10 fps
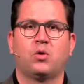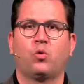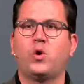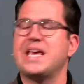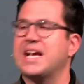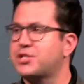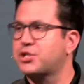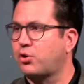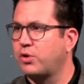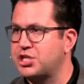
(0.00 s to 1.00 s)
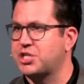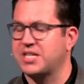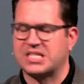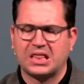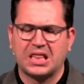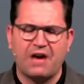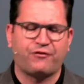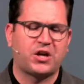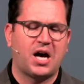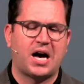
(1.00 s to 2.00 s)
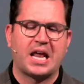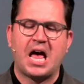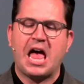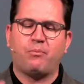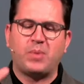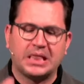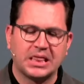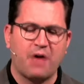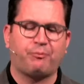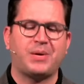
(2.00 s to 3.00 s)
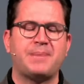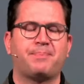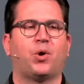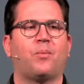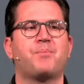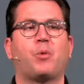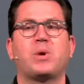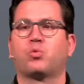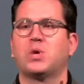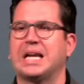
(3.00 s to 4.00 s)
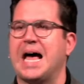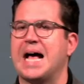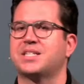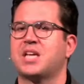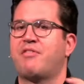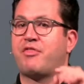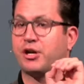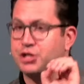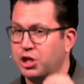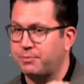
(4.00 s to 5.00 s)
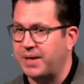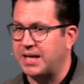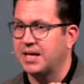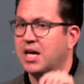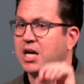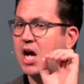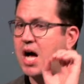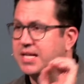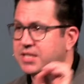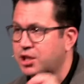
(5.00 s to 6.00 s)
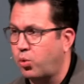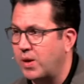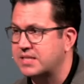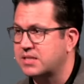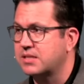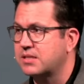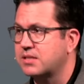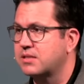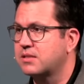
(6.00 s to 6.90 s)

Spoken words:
We as Christians love God and we love people, but we realize that there should be consequences.